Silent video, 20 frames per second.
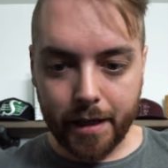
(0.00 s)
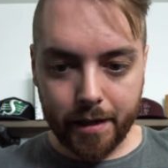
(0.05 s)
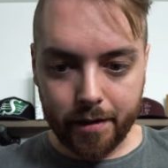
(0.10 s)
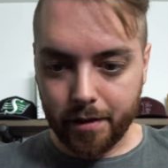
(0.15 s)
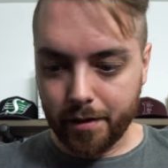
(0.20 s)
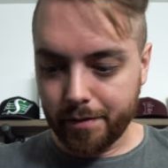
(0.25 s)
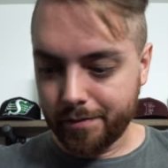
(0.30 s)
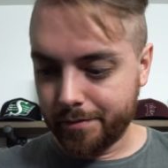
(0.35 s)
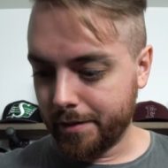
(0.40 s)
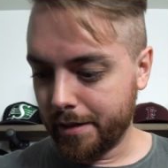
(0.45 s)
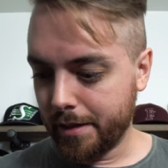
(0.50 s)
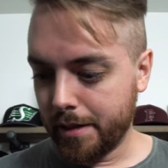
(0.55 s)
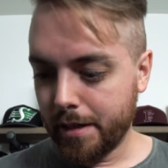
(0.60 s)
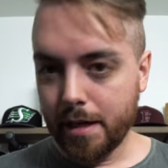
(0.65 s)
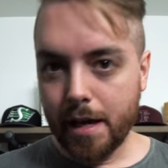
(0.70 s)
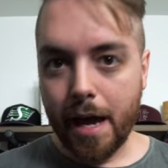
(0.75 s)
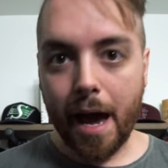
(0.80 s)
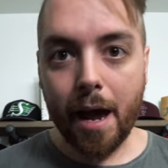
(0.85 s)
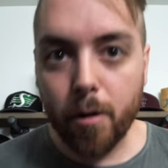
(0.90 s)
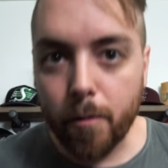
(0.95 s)
I don't know.
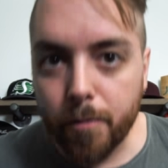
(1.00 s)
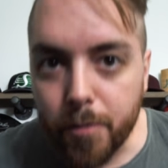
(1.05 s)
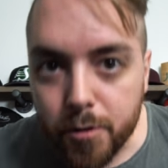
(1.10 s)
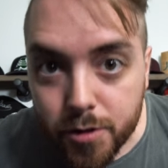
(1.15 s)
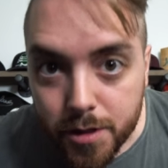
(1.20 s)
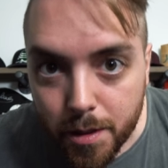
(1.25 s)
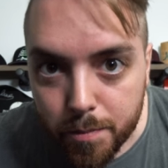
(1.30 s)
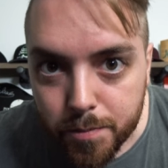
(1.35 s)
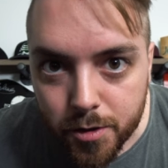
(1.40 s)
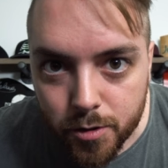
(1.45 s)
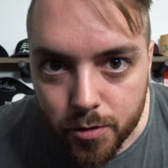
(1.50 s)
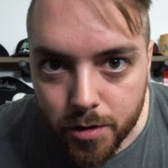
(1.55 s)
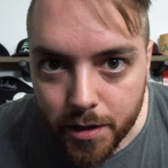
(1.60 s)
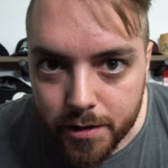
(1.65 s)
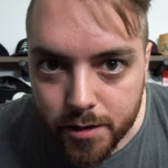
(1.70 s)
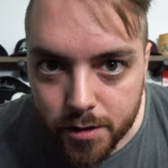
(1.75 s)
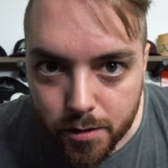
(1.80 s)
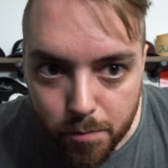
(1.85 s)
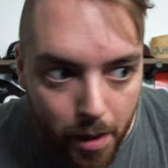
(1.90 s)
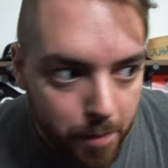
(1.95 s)
I don't know if there's tips or
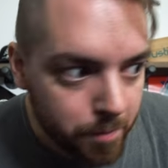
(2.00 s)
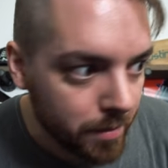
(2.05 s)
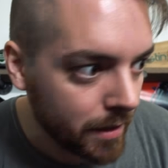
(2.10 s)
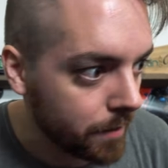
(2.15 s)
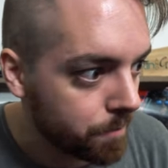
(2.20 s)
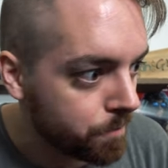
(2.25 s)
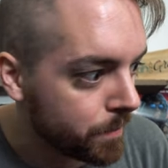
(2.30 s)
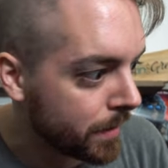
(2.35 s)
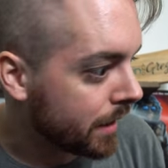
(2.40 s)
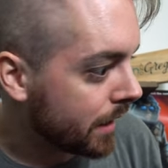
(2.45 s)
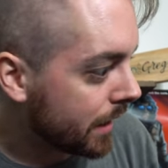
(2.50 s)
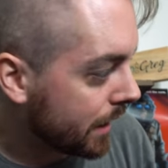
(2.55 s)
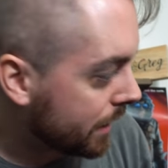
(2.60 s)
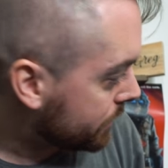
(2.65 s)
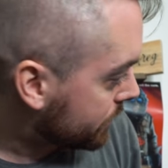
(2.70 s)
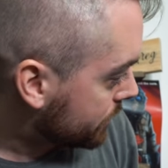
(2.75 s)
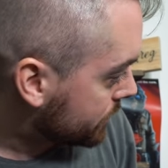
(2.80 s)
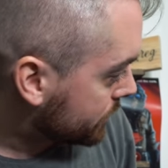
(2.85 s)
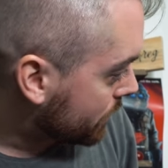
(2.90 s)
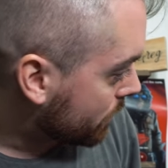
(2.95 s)
tricks there might be
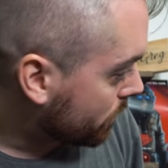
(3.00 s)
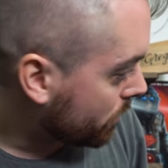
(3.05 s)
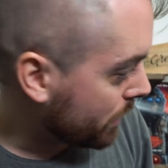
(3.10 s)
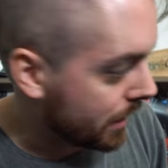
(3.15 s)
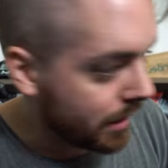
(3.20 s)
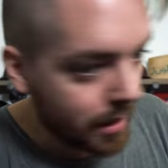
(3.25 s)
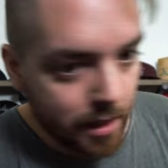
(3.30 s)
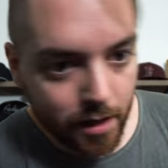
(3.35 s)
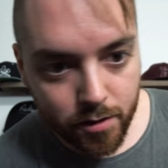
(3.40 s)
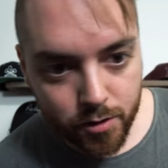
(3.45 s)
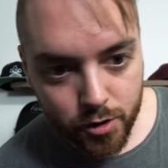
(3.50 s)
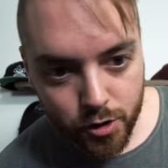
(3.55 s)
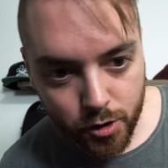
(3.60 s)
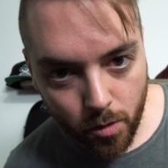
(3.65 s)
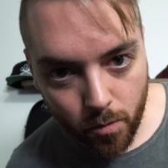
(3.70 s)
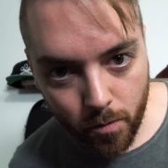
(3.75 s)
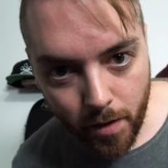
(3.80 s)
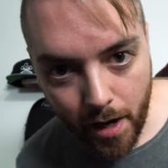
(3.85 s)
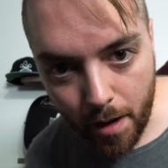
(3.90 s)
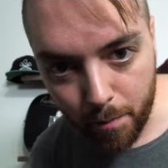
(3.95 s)
in this that we can
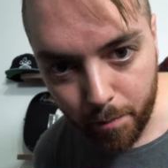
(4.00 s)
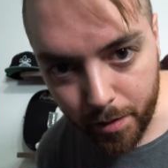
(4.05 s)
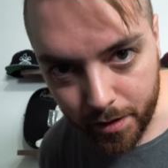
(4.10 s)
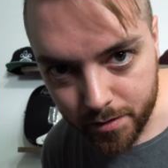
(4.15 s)
show around.